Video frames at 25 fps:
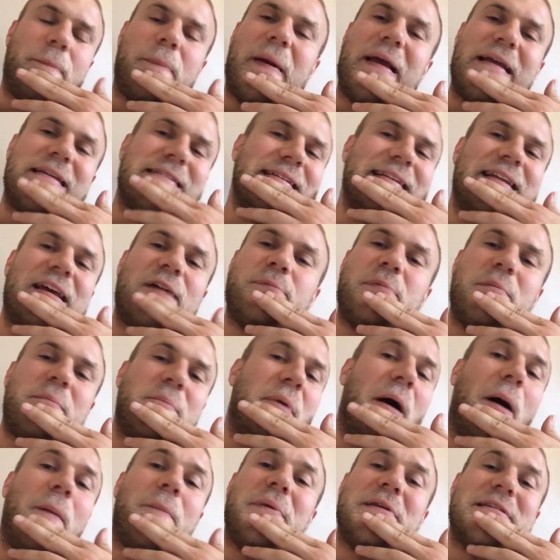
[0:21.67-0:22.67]
Basically, I've been
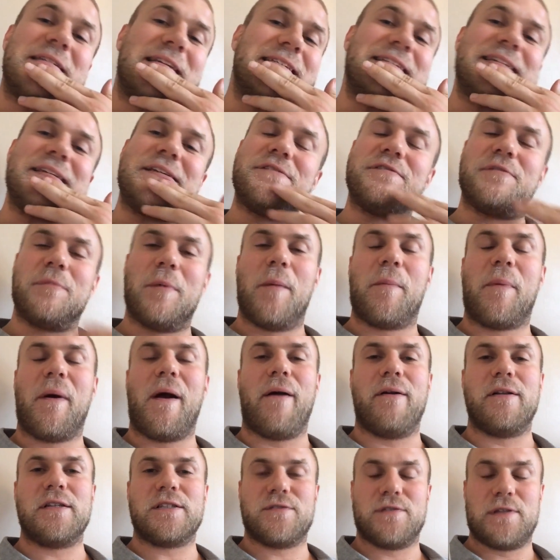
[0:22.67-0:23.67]
puppy sitting for my
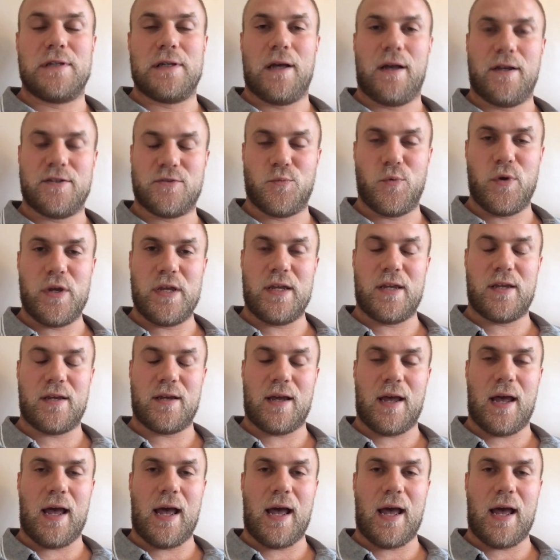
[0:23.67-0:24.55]
parents for the last week,